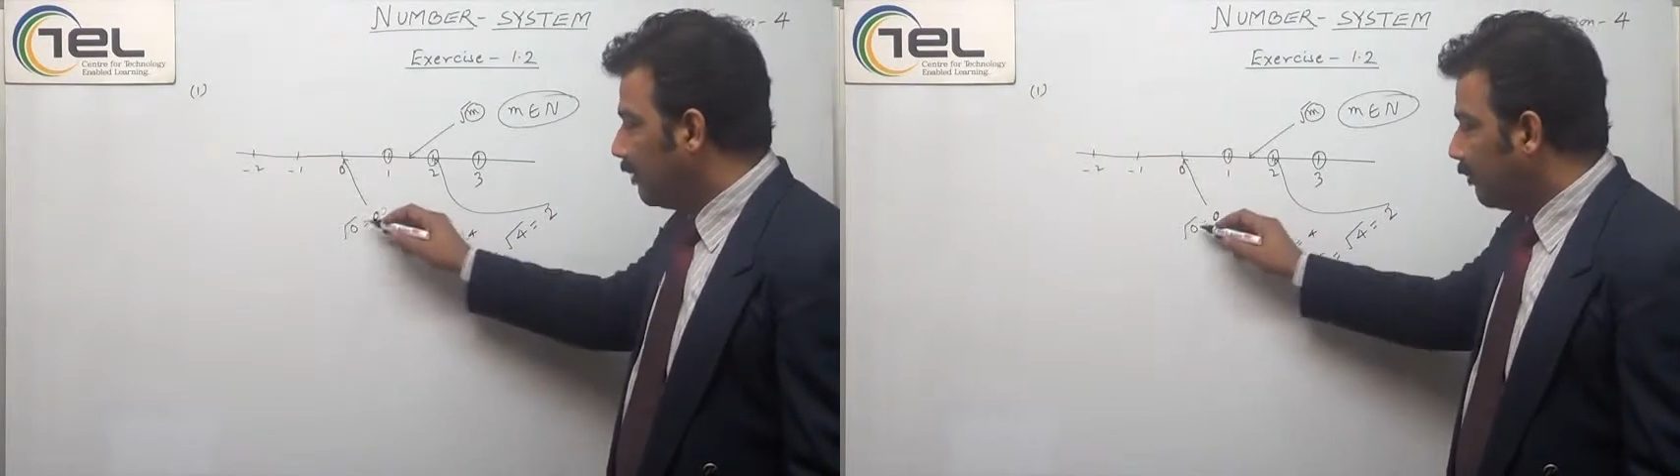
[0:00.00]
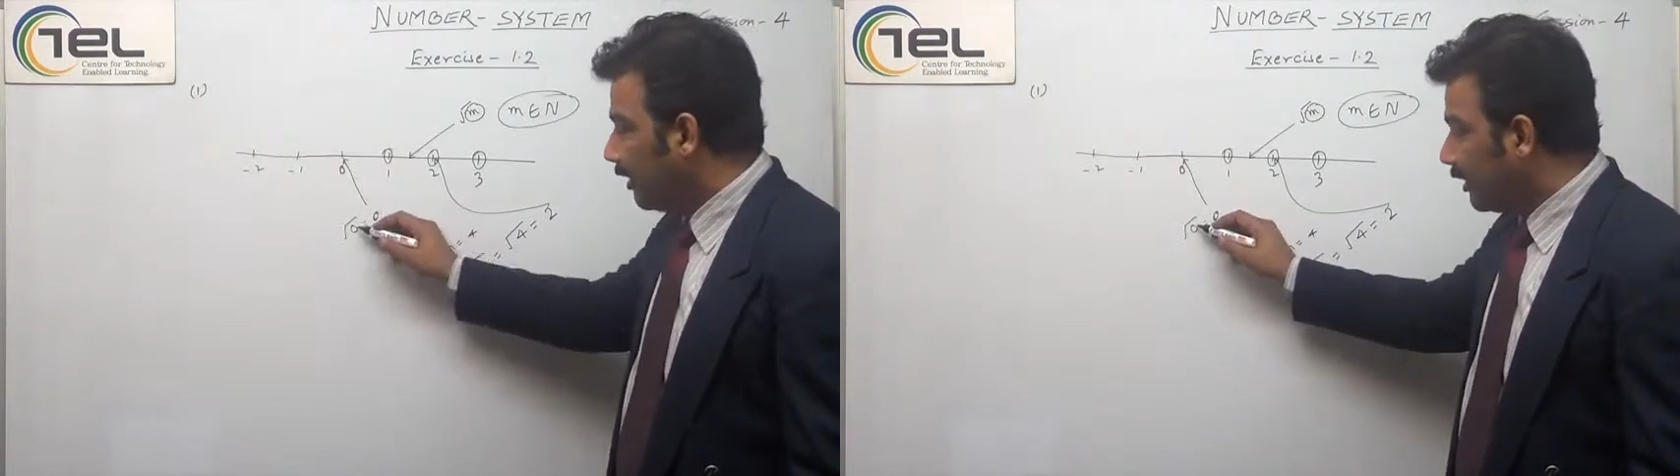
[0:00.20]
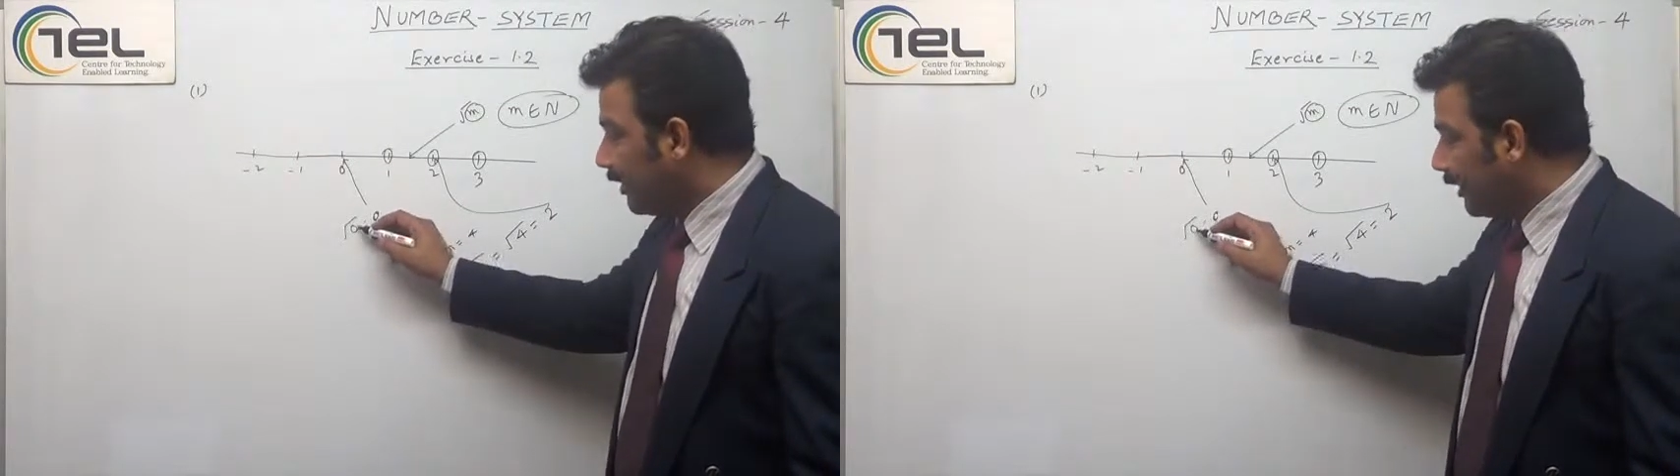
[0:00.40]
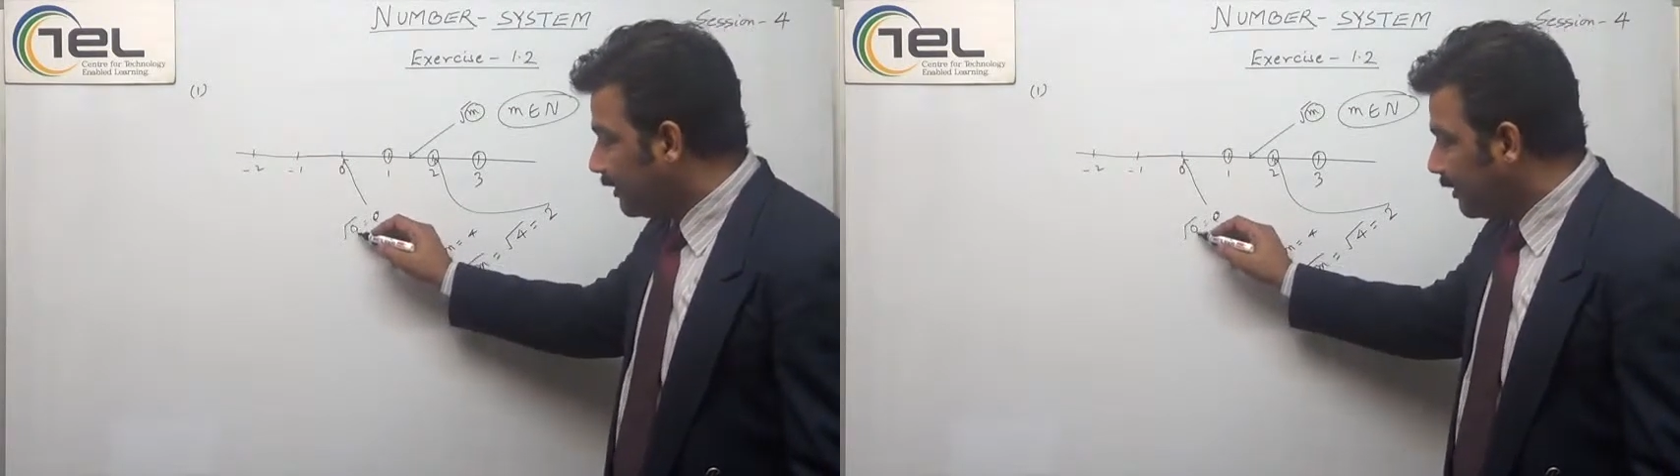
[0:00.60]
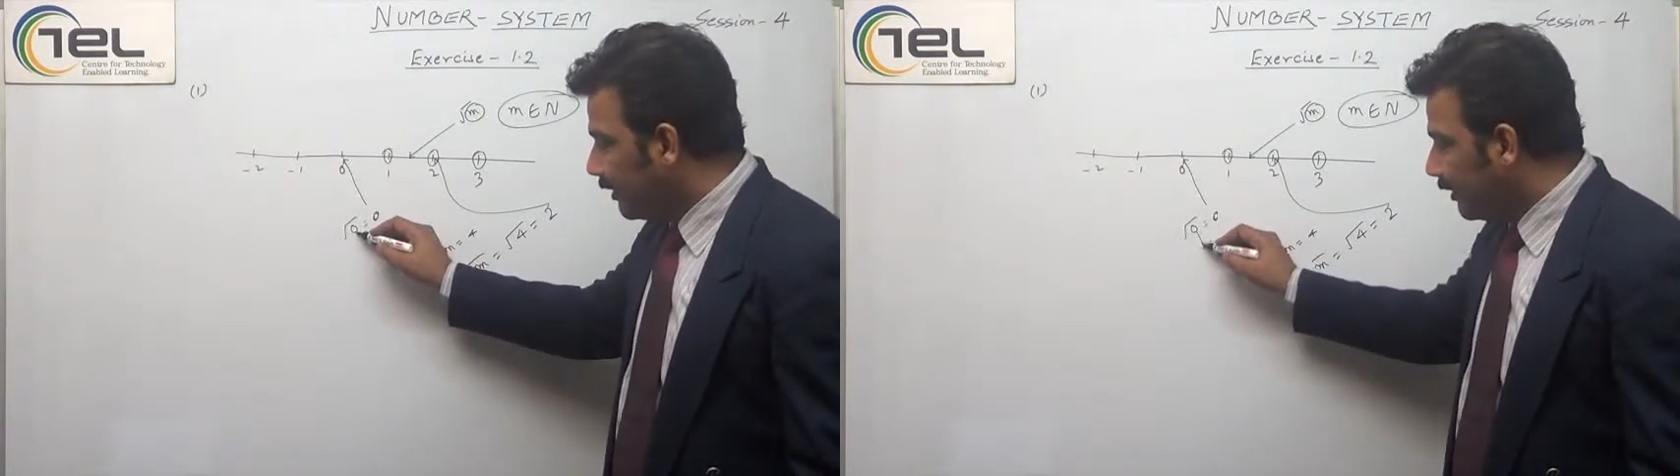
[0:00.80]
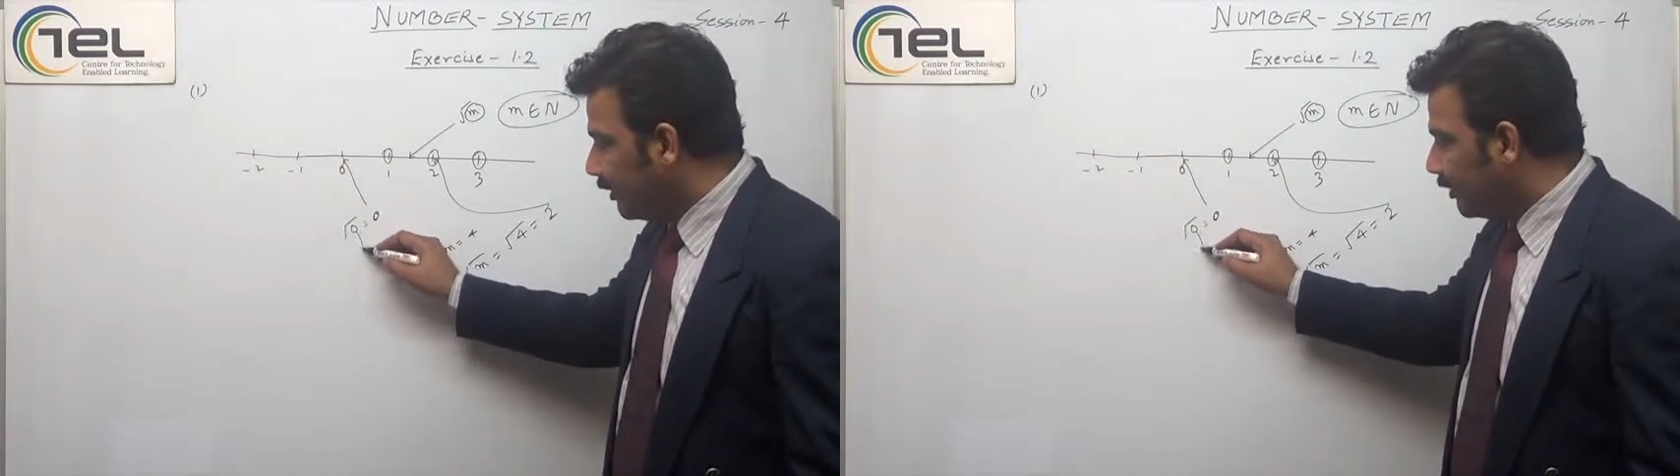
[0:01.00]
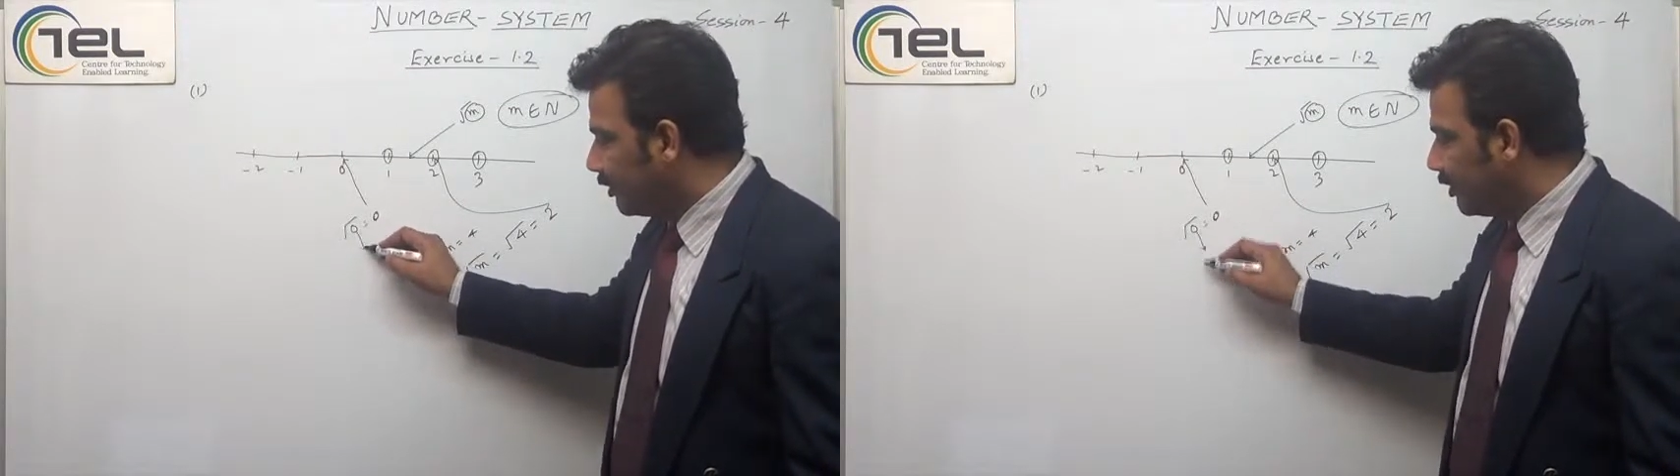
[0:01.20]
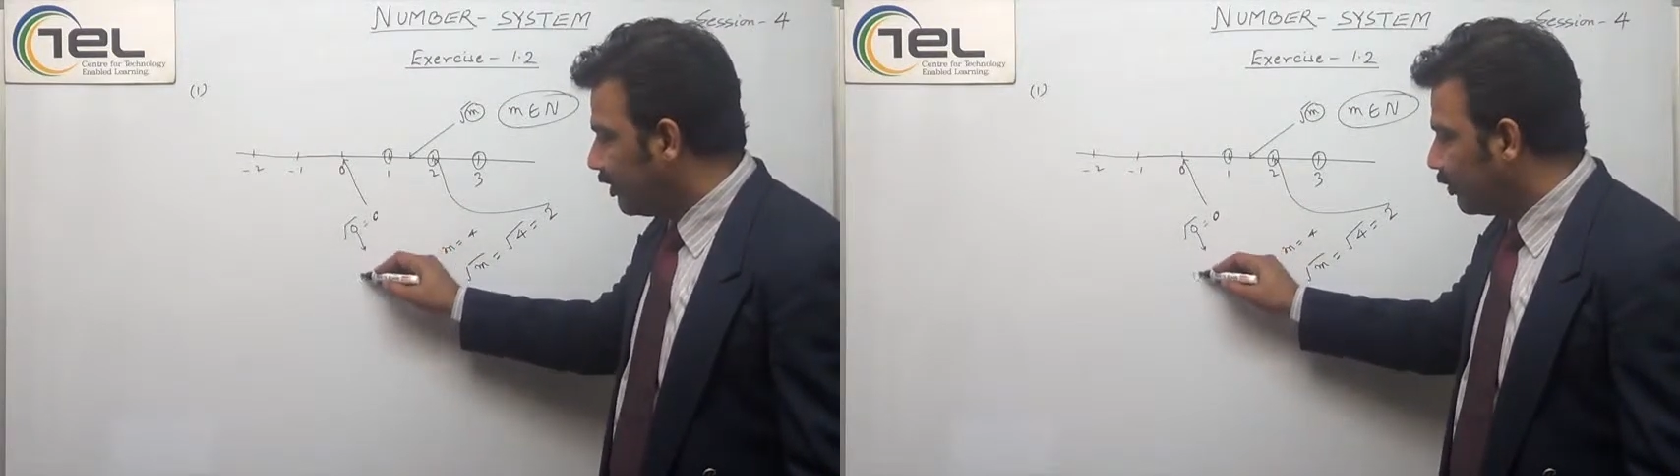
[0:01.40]
but is
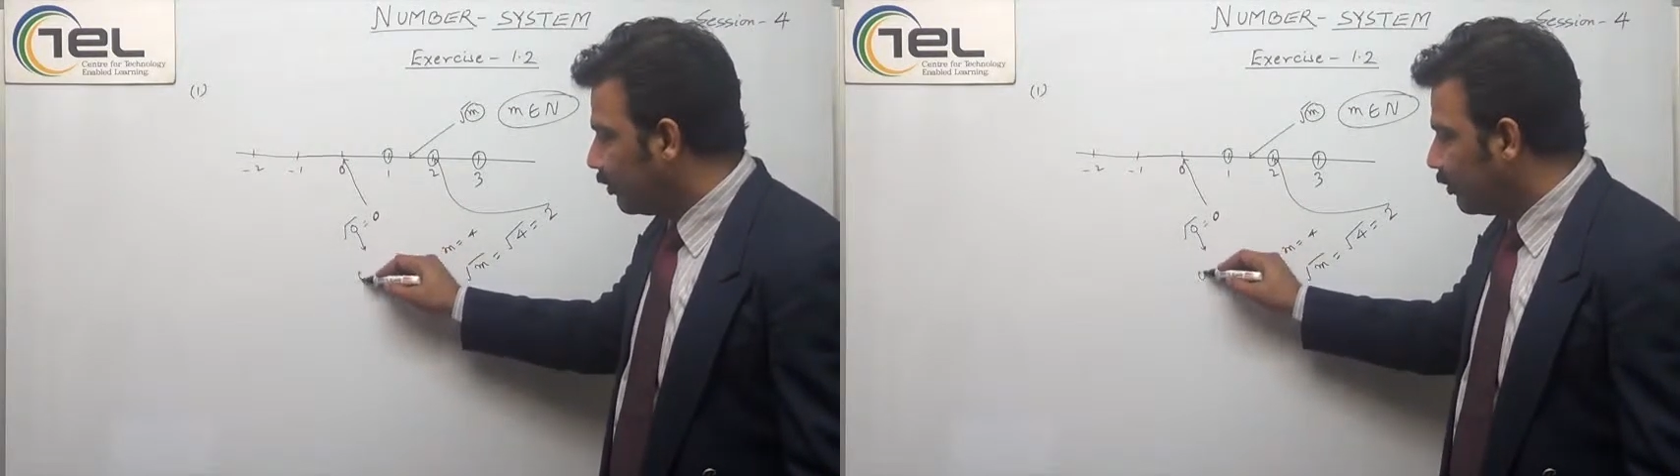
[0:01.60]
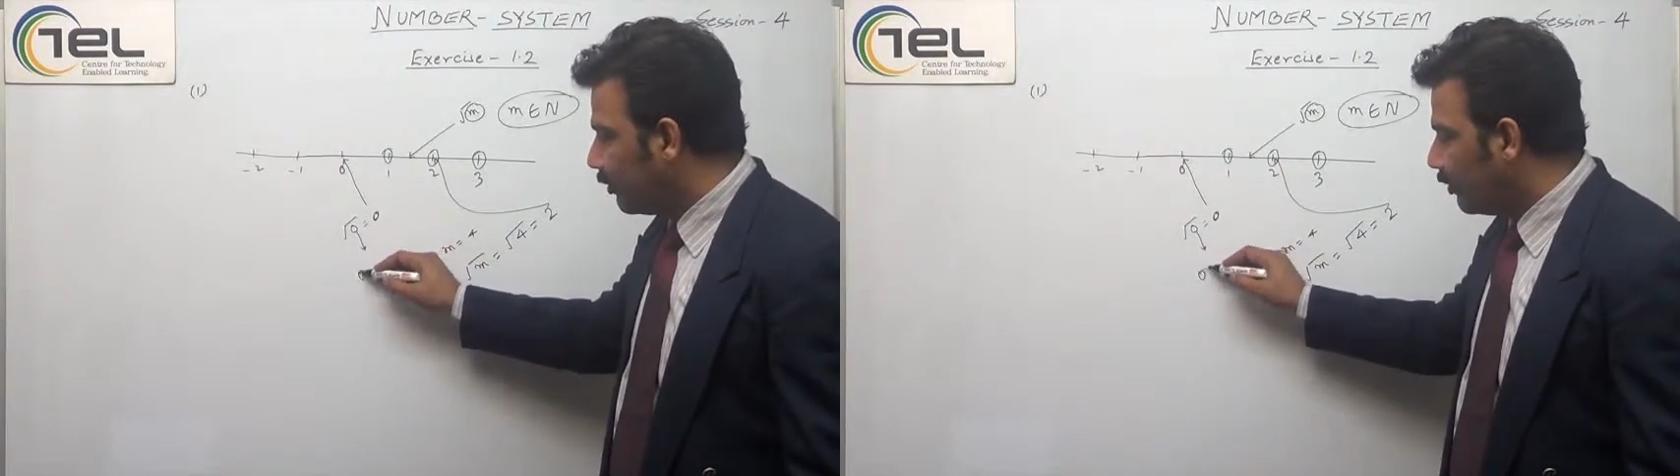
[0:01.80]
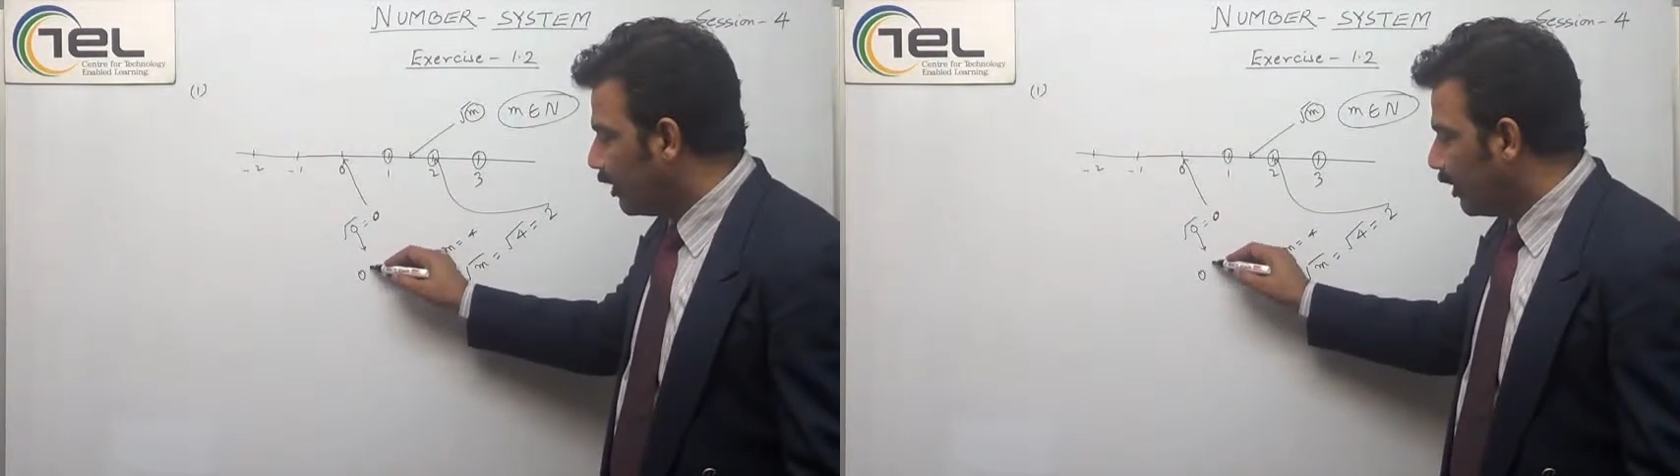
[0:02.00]
0